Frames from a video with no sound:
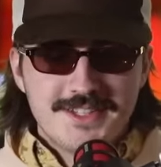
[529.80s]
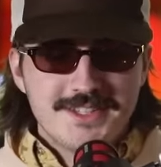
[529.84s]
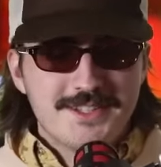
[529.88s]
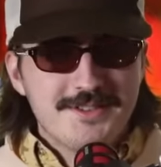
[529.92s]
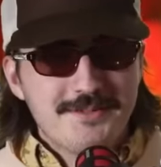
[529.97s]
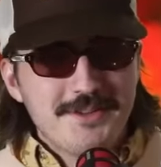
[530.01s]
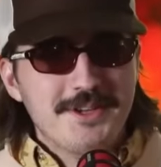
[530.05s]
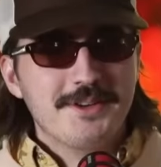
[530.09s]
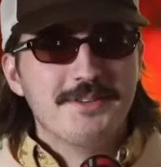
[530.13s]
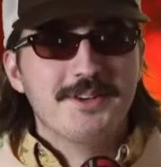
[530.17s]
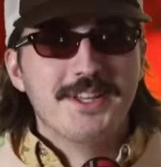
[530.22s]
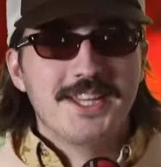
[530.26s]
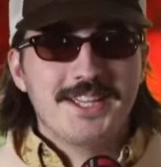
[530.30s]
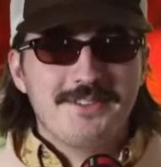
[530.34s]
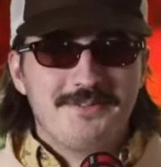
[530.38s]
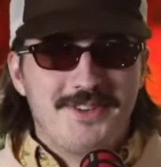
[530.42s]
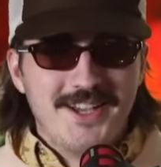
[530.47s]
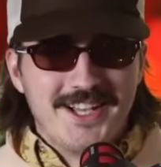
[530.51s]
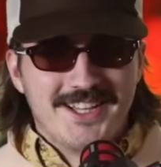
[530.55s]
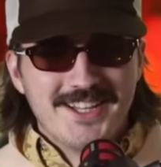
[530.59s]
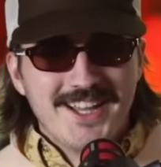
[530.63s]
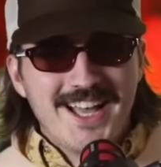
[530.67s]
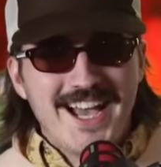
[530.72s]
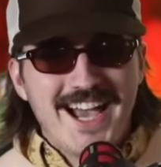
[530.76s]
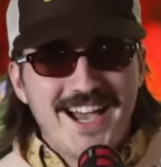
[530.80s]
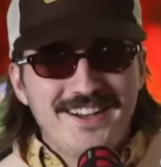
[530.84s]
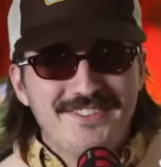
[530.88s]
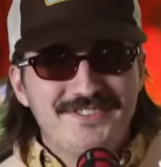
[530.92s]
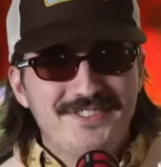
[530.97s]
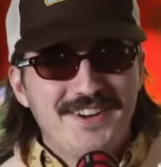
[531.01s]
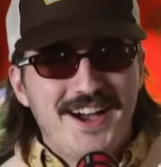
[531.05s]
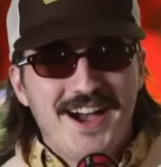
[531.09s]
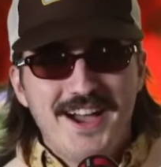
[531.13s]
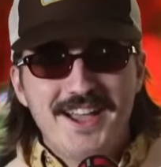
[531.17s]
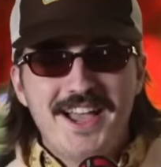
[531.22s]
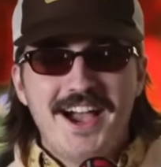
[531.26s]
be a really big laugh.
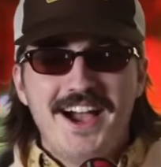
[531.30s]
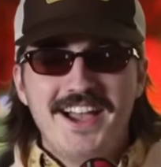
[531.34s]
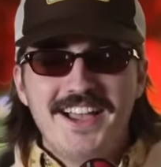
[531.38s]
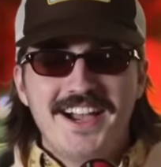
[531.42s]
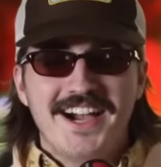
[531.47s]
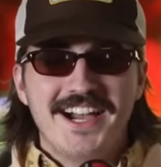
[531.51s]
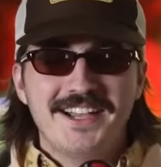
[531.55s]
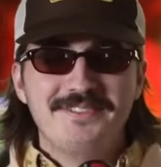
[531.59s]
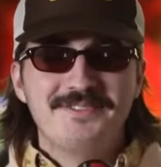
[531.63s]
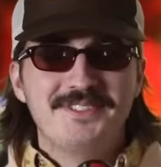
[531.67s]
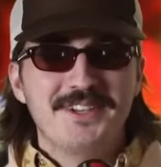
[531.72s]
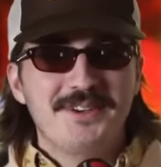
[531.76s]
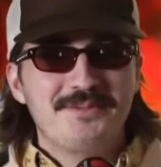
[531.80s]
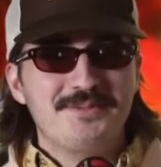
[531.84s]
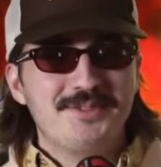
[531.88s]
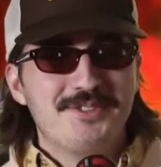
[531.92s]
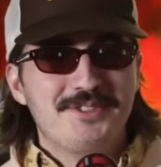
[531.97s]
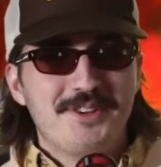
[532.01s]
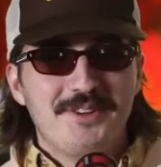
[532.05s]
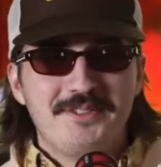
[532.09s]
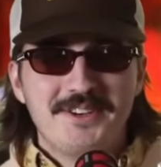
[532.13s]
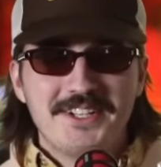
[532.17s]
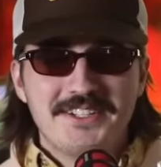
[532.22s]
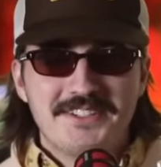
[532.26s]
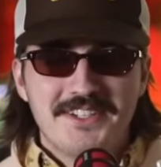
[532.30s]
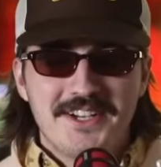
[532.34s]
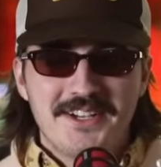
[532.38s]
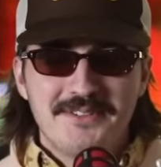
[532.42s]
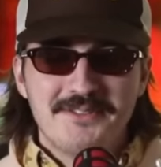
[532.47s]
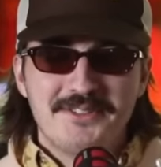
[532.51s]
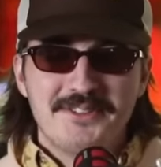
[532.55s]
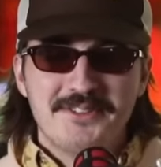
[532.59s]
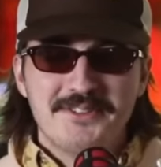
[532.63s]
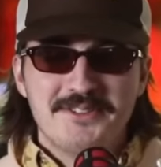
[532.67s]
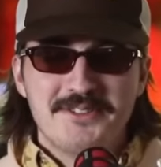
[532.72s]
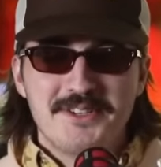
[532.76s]
I, I hyped up so many
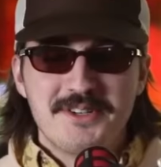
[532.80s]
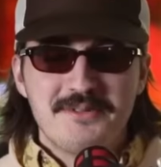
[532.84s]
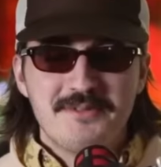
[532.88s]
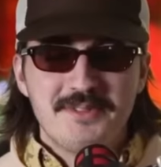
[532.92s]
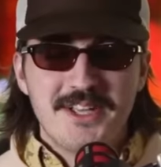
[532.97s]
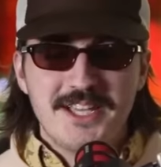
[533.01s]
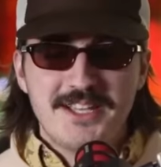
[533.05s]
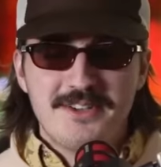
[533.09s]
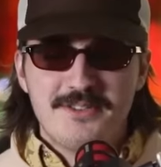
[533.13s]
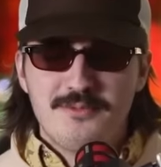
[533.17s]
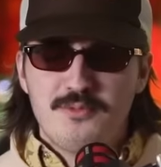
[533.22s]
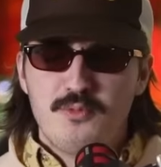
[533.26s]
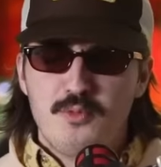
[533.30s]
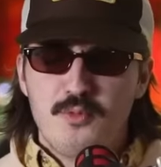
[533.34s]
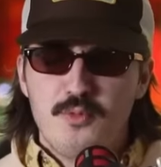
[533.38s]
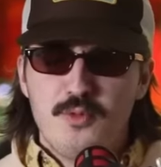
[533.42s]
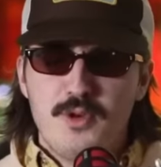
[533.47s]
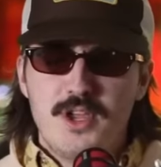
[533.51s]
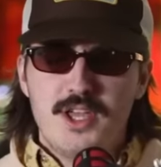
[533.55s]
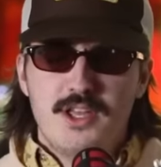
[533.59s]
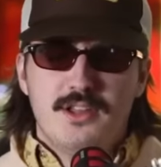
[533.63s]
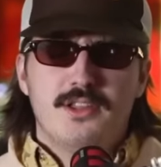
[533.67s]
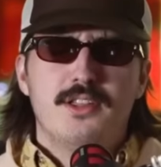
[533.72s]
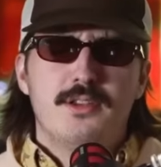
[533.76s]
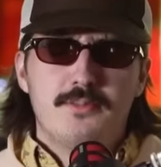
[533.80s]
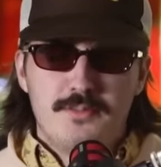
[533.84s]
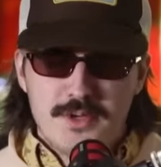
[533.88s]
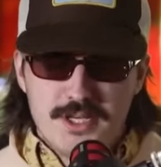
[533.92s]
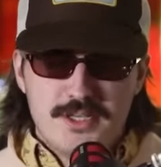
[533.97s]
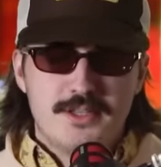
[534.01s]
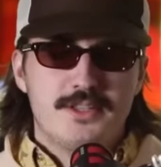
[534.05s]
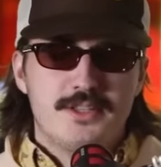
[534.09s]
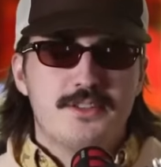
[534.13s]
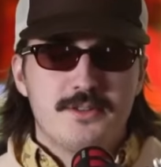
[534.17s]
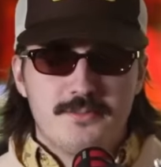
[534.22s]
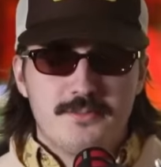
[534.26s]
times on stream, like really
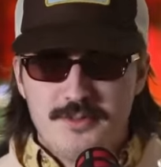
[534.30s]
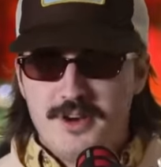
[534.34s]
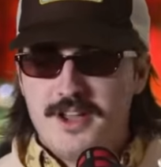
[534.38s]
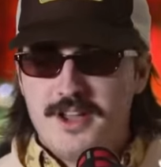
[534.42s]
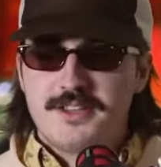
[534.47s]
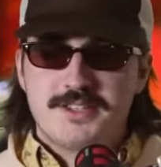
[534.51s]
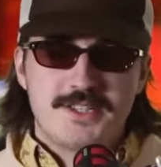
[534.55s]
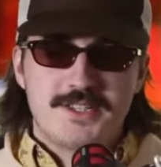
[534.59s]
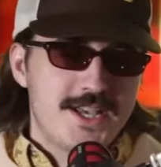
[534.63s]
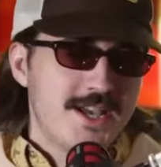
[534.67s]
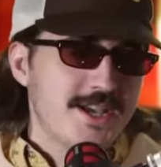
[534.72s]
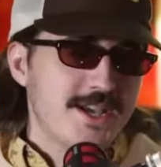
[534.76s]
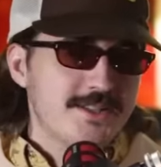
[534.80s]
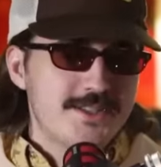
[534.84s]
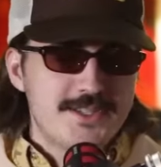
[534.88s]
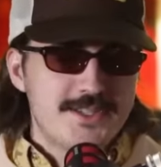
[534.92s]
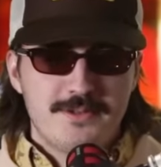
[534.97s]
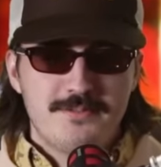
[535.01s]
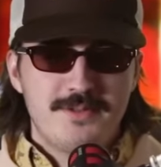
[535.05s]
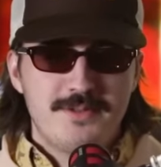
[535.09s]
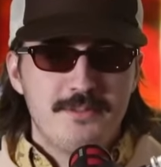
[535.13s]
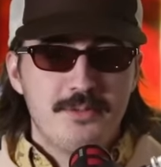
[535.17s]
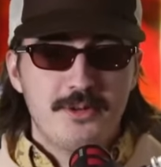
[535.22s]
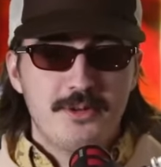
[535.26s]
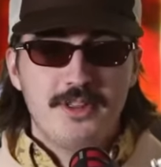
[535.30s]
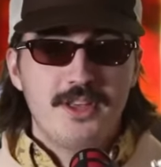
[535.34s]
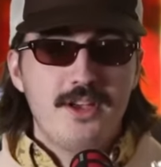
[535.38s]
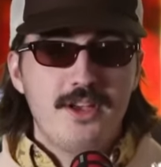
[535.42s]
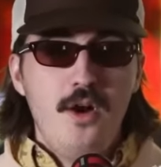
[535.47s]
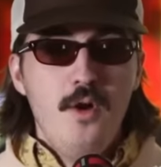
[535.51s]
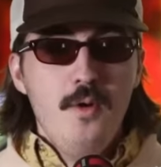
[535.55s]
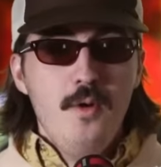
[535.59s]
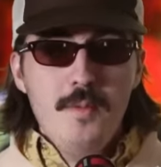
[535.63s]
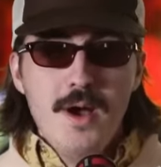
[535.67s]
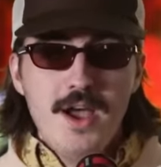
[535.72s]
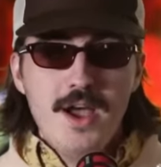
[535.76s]
big surprise guest, and people are like,
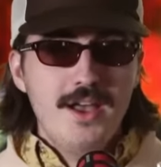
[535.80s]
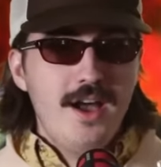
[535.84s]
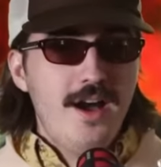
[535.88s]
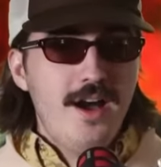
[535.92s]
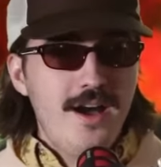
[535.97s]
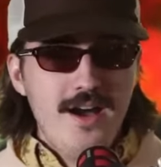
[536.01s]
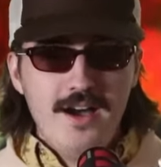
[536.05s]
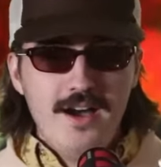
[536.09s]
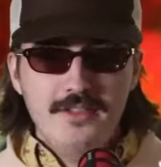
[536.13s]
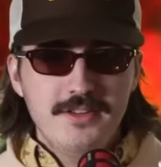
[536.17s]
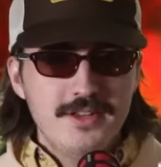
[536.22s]
"Oh my god!"